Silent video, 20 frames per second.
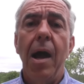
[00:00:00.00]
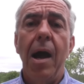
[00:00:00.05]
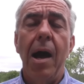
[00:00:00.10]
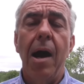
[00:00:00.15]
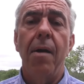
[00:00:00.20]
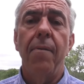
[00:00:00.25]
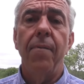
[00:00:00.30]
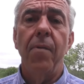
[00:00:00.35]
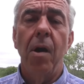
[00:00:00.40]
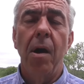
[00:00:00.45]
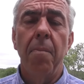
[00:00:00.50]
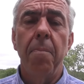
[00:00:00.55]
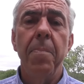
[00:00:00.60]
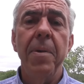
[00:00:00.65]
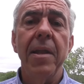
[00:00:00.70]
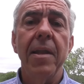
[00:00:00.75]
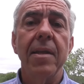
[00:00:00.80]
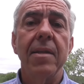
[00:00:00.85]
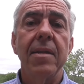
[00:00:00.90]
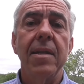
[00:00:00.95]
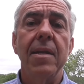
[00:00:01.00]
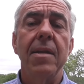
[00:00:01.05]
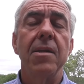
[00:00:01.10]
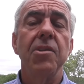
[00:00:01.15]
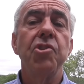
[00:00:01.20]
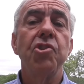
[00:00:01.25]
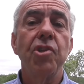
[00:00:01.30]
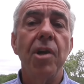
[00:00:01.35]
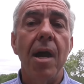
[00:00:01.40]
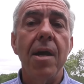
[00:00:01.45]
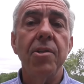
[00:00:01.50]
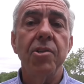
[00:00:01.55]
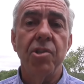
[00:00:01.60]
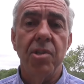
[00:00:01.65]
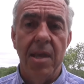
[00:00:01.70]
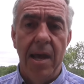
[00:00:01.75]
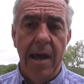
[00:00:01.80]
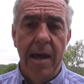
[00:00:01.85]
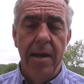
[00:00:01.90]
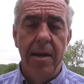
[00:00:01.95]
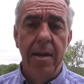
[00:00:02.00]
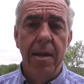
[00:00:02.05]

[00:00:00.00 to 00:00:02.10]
of ability to judge that.